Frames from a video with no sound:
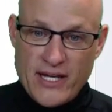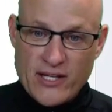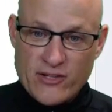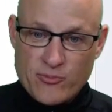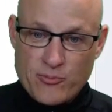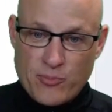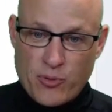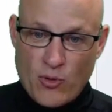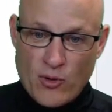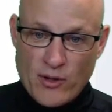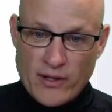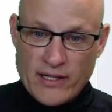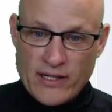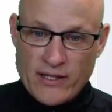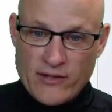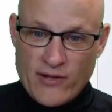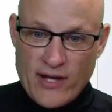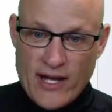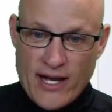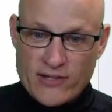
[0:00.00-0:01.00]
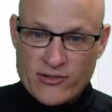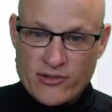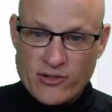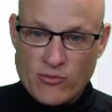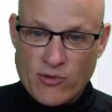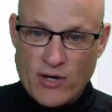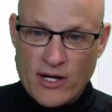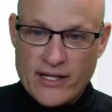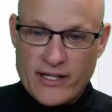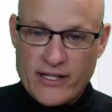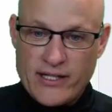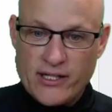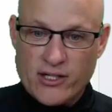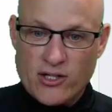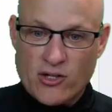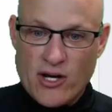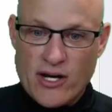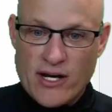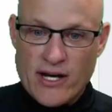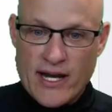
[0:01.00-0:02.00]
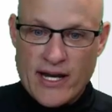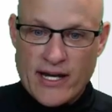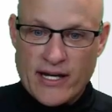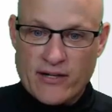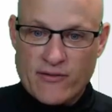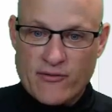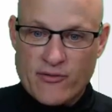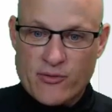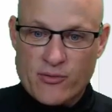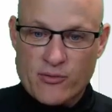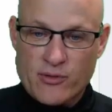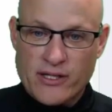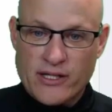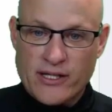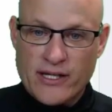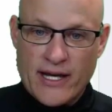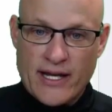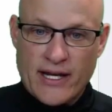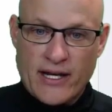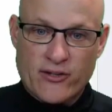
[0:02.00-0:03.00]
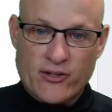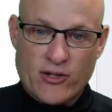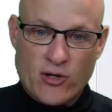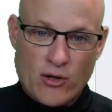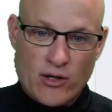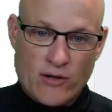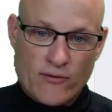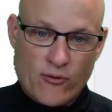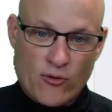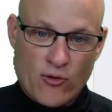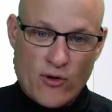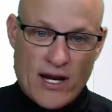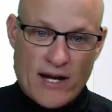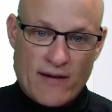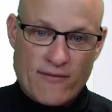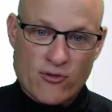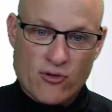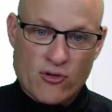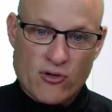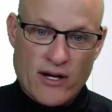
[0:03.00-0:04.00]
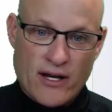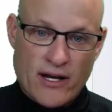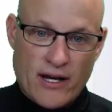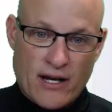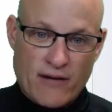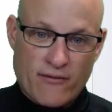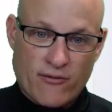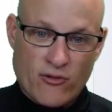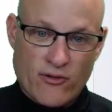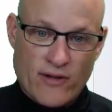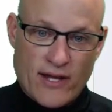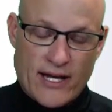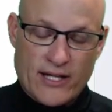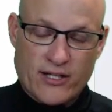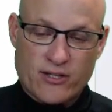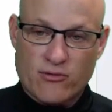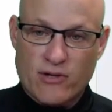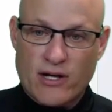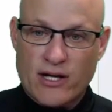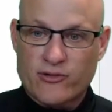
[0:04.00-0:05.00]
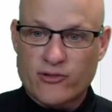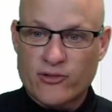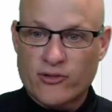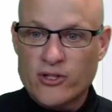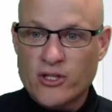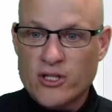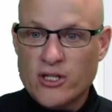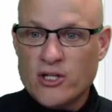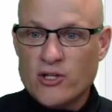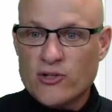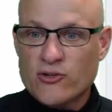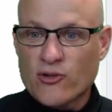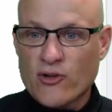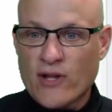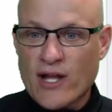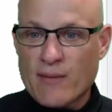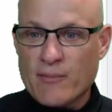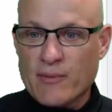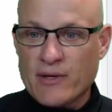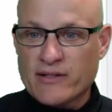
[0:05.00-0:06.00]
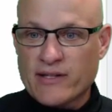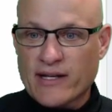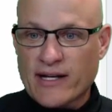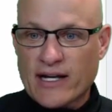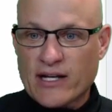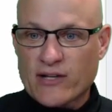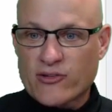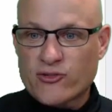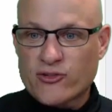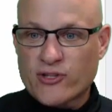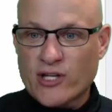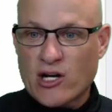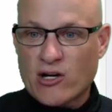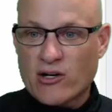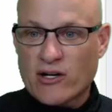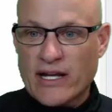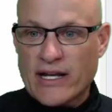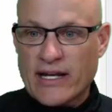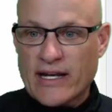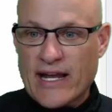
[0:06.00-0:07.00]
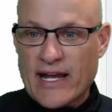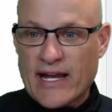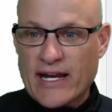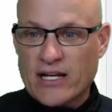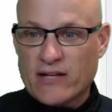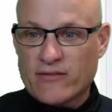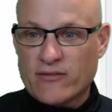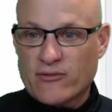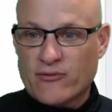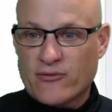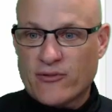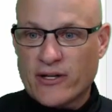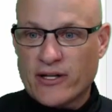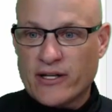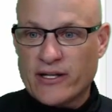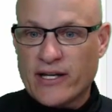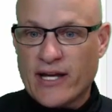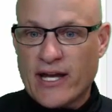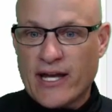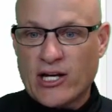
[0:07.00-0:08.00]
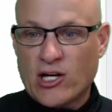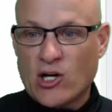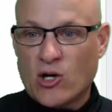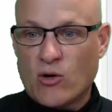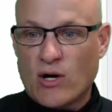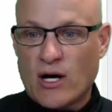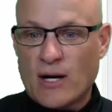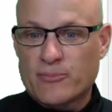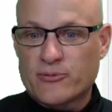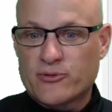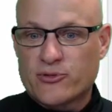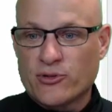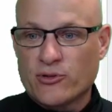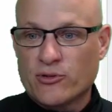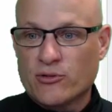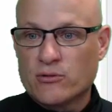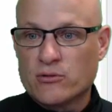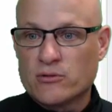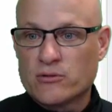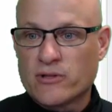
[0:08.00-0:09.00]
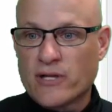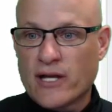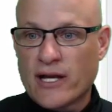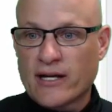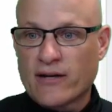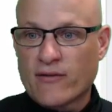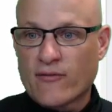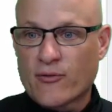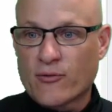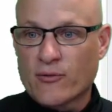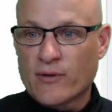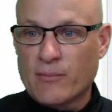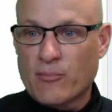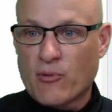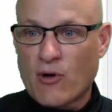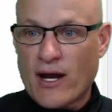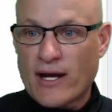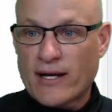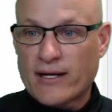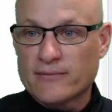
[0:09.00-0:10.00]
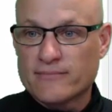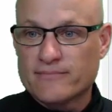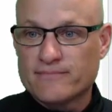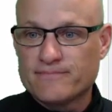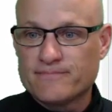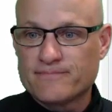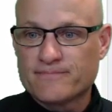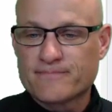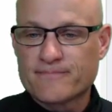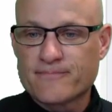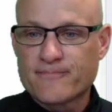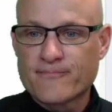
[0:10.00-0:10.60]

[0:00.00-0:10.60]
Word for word: biggest point is actually right here at negative 3, and it's going forever and ever in that direction. So that means I got to start at negative infinity and go up to negative 3 bracket.